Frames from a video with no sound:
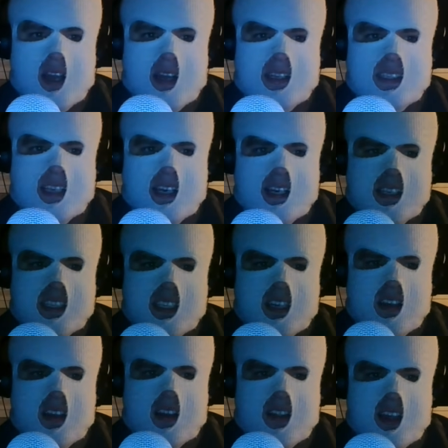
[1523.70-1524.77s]
it says
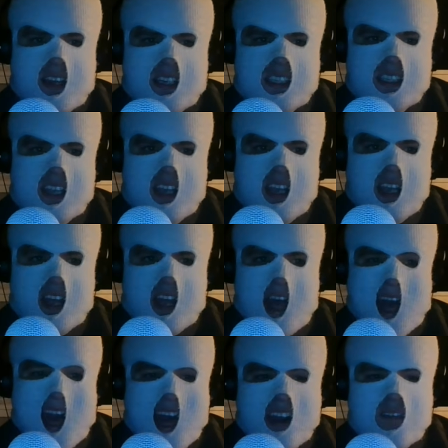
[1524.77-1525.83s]
that is the
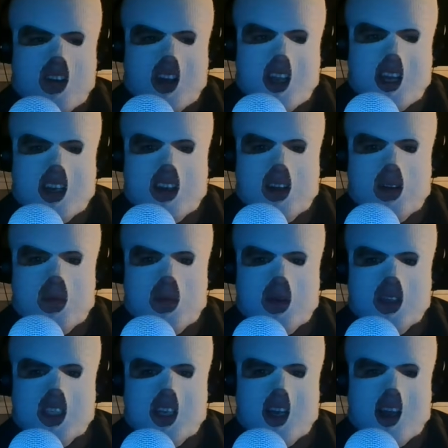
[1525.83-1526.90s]
advocate
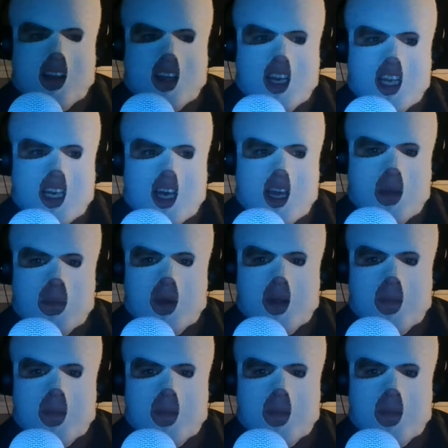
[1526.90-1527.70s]
personality type.